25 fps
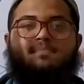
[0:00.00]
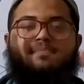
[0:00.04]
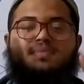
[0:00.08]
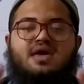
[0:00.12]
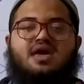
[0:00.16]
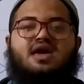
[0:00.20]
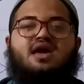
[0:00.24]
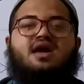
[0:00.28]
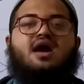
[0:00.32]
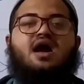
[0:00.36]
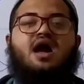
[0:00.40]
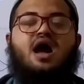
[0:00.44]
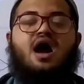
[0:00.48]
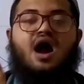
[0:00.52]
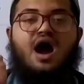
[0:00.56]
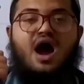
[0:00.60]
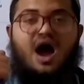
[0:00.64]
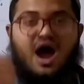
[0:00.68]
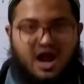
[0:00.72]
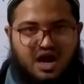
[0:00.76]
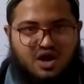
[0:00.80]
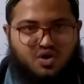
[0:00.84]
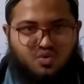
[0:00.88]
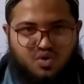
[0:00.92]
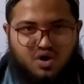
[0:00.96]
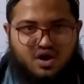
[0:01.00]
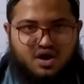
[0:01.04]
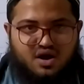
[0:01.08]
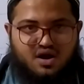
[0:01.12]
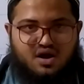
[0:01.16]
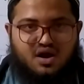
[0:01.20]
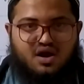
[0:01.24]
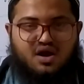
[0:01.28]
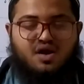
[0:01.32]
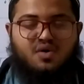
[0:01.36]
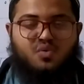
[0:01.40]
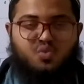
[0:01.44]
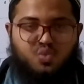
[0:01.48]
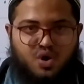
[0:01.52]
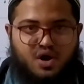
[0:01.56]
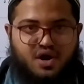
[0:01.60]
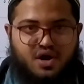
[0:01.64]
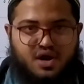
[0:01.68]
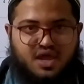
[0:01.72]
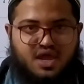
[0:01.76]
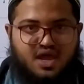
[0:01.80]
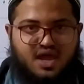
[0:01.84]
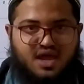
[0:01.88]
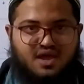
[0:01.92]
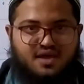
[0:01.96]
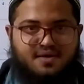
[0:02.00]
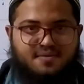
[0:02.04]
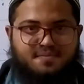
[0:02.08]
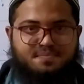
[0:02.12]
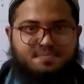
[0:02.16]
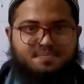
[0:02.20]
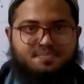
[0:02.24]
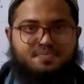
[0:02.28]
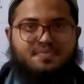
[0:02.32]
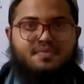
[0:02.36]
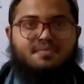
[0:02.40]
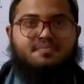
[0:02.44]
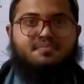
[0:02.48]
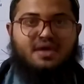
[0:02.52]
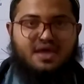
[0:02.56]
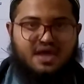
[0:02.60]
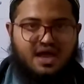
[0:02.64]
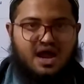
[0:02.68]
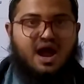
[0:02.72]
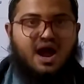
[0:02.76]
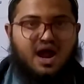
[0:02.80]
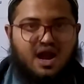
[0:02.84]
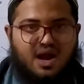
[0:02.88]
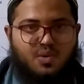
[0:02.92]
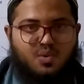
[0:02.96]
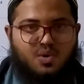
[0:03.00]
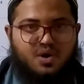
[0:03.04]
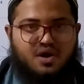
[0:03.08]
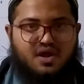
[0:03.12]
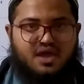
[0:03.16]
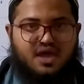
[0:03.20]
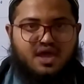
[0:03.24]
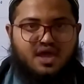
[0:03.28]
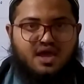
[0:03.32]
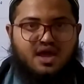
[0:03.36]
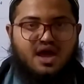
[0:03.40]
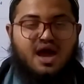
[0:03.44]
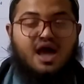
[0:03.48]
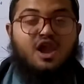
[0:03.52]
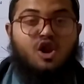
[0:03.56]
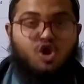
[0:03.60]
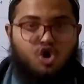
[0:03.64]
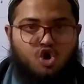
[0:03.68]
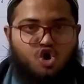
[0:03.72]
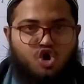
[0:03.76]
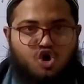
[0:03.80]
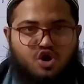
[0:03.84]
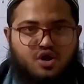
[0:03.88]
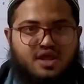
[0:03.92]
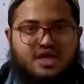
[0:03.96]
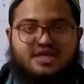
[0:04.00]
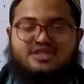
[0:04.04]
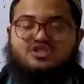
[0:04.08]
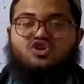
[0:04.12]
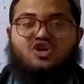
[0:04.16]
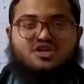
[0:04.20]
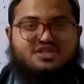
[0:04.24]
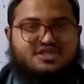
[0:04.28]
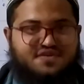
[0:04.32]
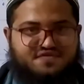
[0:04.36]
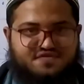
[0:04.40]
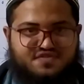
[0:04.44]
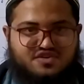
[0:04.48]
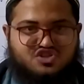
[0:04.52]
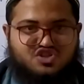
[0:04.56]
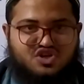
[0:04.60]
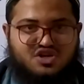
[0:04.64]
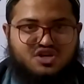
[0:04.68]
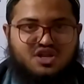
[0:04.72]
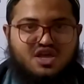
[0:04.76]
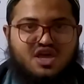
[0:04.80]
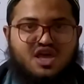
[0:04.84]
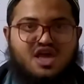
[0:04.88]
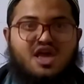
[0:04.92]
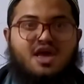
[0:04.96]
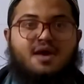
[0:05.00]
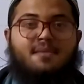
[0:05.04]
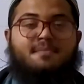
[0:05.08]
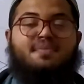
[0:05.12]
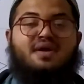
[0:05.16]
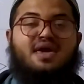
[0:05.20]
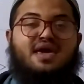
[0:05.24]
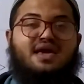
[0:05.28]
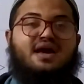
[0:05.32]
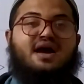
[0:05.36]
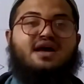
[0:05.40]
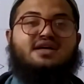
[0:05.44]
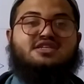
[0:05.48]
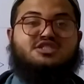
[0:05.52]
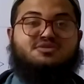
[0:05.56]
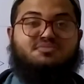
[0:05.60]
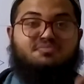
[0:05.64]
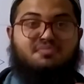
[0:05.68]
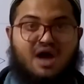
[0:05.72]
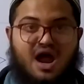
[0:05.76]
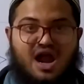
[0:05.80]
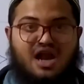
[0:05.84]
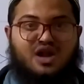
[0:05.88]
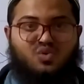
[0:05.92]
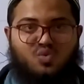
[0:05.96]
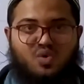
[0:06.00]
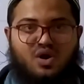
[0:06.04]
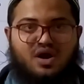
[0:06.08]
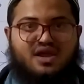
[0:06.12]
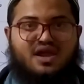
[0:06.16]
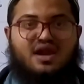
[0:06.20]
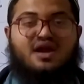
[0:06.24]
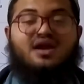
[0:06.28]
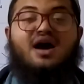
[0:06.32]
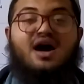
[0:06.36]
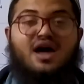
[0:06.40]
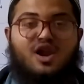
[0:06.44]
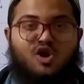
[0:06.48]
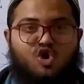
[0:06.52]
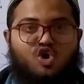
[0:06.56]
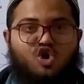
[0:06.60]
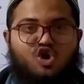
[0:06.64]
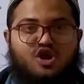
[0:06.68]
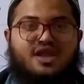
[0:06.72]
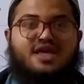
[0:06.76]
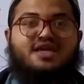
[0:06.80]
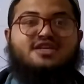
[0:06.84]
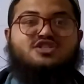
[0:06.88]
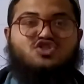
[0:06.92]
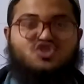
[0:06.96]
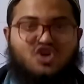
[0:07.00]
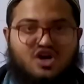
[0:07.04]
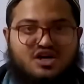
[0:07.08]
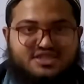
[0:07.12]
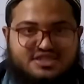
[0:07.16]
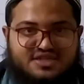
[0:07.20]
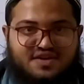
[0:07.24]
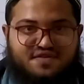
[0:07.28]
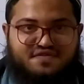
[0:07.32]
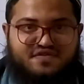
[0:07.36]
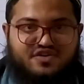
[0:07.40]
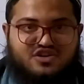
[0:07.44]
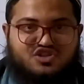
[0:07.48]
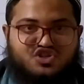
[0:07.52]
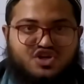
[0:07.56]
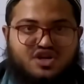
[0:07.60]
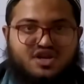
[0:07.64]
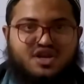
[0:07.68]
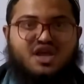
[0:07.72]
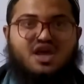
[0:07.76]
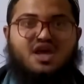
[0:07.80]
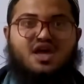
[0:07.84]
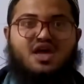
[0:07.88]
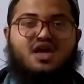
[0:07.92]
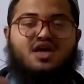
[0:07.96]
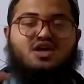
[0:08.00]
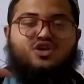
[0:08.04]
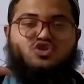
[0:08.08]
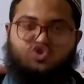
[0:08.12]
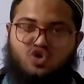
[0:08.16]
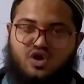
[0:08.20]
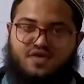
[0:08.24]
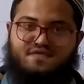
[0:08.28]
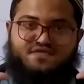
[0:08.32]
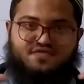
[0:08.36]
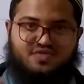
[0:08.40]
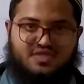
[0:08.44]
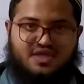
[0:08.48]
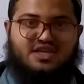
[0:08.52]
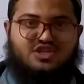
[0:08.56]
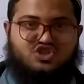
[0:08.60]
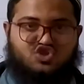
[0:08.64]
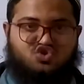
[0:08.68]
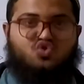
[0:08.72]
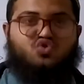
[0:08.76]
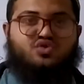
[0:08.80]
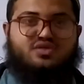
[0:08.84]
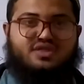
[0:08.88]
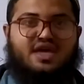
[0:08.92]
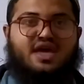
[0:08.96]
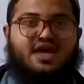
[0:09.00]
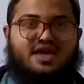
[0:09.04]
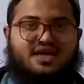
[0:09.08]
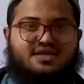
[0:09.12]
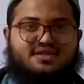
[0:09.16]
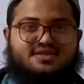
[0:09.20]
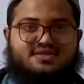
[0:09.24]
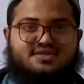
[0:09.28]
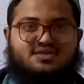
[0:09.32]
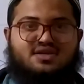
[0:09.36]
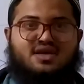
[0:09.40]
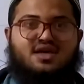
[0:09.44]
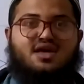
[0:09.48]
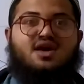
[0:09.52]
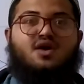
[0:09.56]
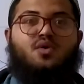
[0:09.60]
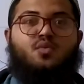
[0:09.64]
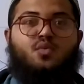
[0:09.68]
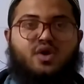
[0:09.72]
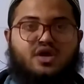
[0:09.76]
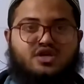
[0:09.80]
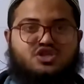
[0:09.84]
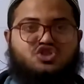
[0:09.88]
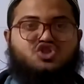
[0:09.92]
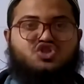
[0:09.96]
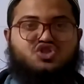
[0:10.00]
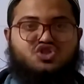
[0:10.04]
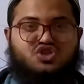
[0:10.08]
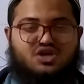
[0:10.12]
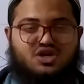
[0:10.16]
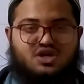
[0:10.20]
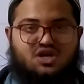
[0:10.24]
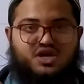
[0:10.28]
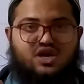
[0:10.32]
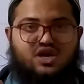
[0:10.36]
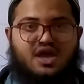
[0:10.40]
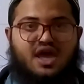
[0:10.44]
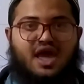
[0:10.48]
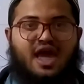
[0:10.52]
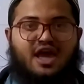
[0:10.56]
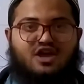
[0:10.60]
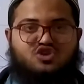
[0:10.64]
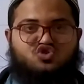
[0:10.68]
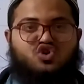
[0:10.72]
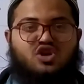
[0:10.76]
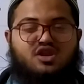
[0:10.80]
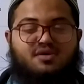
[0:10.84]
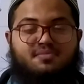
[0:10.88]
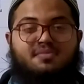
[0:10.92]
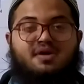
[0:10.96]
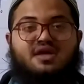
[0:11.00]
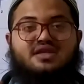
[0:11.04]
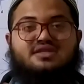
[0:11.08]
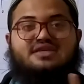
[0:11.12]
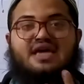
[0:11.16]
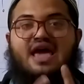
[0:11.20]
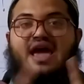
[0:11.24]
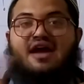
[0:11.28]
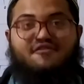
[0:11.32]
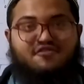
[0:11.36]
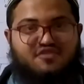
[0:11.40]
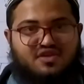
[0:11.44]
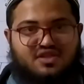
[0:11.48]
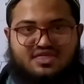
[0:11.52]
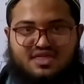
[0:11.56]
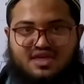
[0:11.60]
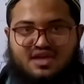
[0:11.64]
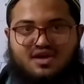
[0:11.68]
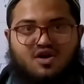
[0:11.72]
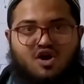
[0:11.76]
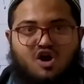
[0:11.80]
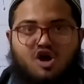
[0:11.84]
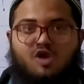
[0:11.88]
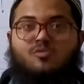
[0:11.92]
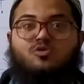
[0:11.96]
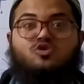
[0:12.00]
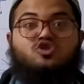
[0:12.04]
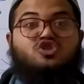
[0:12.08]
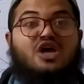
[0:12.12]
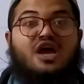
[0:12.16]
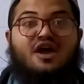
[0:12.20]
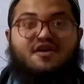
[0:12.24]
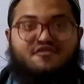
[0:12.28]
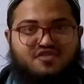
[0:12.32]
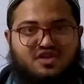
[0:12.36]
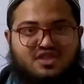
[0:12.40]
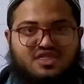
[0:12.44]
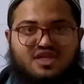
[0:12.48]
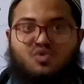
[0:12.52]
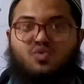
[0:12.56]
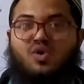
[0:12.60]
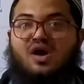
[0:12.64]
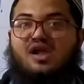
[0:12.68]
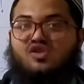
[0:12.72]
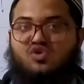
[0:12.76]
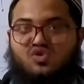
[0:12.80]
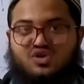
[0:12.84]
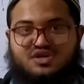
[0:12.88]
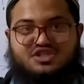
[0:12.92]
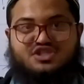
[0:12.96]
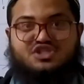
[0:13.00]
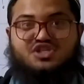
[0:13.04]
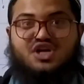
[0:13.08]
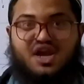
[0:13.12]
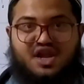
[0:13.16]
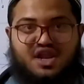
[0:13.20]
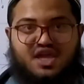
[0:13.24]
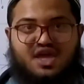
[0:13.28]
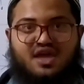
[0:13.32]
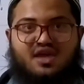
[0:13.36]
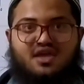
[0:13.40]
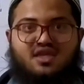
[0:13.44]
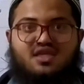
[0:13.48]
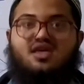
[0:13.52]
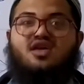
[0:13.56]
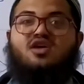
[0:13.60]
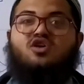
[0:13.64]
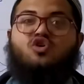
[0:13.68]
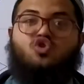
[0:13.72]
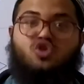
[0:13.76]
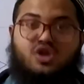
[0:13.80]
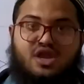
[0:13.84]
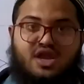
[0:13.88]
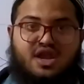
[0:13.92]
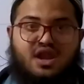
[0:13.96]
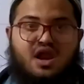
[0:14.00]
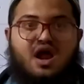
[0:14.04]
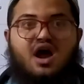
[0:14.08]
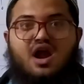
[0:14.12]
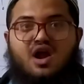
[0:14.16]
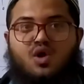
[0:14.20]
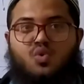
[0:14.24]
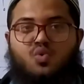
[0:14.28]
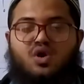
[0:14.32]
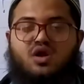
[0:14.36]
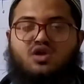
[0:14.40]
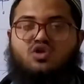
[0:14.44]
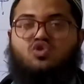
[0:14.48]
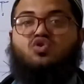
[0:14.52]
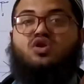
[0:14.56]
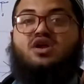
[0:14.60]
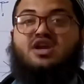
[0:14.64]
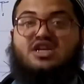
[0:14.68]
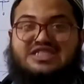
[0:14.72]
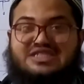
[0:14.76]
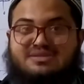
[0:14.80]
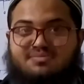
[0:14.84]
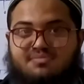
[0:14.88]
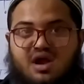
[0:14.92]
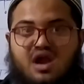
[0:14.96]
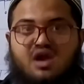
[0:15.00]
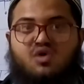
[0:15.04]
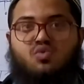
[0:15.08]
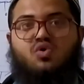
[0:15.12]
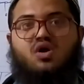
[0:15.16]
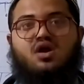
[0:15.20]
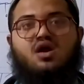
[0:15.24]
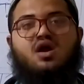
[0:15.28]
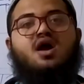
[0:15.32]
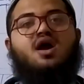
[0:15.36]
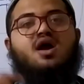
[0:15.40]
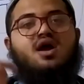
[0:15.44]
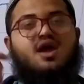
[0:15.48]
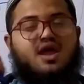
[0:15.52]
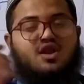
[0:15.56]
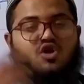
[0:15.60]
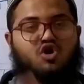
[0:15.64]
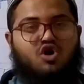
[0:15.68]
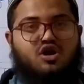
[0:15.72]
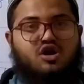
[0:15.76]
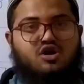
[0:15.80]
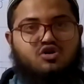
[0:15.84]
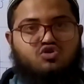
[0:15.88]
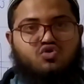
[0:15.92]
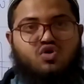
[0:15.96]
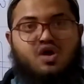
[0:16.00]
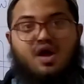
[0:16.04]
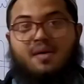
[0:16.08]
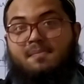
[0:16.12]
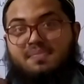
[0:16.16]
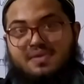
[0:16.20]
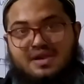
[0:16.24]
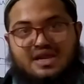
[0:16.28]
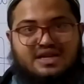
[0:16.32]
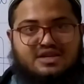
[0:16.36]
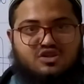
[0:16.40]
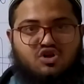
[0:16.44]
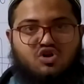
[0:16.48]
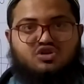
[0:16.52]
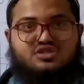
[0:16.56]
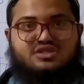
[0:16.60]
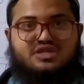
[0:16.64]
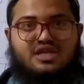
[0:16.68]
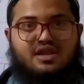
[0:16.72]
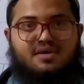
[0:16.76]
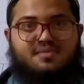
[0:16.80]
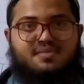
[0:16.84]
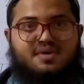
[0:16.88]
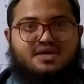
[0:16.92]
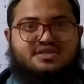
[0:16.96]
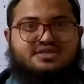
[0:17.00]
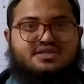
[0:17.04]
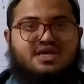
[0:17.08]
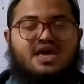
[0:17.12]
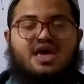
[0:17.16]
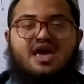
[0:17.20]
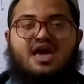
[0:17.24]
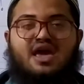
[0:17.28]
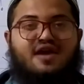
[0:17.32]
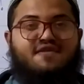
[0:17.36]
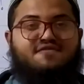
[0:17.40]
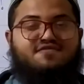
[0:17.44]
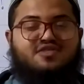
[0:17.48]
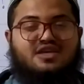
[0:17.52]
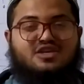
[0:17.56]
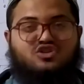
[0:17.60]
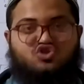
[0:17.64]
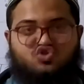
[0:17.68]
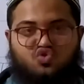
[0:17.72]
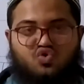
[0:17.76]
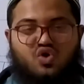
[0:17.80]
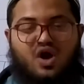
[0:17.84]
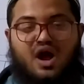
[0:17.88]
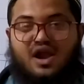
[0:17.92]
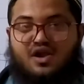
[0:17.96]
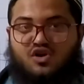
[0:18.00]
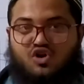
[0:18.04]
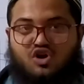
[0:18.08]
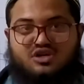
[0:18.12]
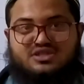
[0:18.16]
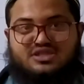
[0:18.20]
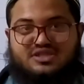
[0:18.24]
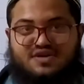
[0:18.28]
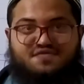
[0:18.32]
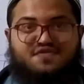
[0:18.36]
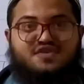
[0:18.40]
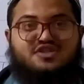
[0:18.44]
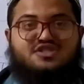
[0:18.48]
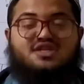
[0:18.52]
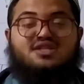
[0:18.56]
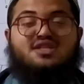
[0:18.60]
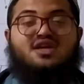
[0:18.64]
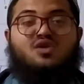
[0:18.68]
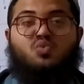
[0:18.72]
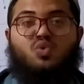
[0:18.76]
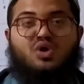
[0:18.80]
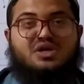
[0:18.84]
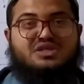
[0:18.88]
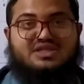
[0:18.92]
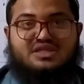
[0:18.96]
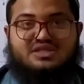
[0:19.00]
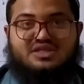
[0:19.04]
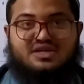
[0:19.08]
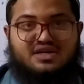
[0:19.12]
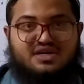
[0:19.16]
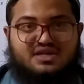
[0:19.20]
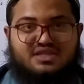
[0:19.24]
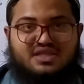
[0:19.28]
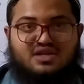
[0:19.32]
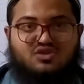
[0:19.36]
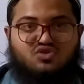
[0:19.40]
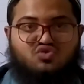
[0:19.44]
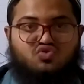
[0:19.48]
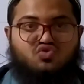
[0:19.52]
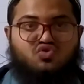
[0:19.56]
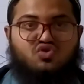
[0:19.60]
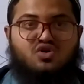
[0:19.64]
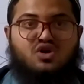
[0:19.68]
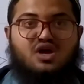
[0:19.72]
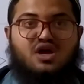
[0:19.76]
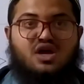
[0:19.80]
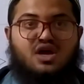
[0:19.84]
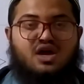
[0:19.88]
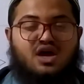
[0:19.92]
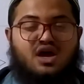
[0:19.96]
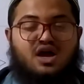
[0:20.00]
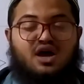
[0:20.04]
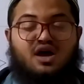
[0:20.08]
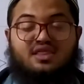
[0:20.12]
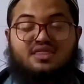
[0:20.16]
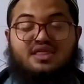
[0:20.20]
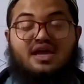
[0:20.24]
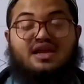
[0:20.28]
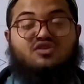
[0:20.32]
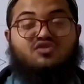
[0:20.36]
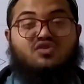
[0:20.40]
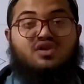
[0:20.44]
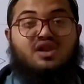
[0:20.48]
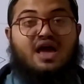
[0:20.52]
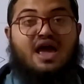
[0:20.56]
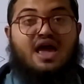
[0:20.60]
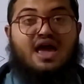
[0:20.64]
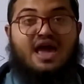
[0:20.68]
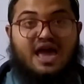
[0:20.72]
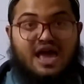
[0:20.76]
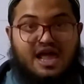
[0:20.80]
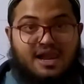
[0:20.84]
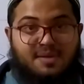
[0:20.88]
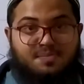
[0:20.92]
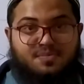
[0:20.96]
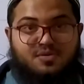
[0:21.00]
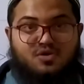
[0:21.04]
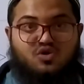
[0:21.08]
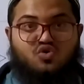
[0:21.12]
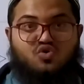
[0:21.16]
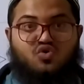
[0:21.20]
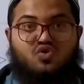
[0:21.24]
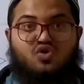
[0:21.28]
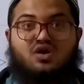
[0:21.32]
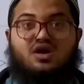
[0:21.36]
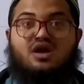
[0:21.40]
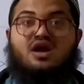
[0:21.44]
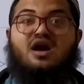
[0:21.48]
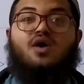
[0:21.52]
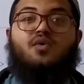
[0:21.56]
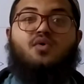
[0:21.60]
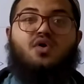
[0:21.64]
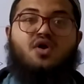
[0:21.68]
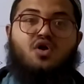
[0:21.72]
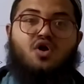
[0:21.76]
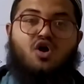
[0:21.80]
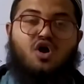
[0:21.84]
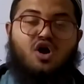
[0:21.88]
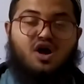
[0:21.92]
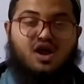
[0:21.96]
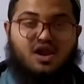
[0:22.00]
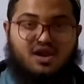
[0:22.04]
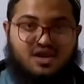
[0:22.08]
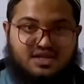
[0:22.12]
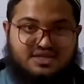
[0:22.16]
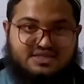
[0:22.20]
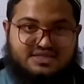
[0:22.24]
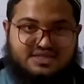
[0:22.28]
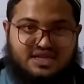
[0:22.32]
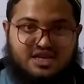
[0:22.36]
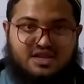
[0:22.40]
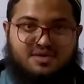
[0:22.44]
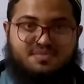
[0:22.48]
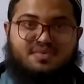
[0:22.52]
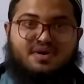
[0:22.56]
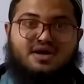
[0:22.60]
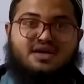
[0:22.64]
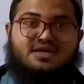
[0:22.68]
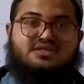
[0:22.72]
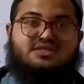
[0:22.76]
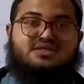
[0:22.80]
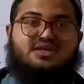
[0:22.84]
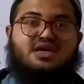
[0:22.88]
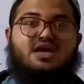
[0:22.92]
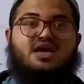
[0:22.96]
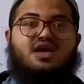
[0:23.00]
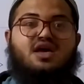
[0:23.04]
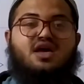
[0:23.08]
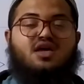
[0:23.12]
being hardworking alone is not sufficient. Being a smart worker alone is not sufficient. So if these two things, which actually means everything, almost everything while you are studying, you need hard work, you need smart work in order to complete your syllabus. If these two are not sufficient, then what's the third thing to that will help you cover all the syllabus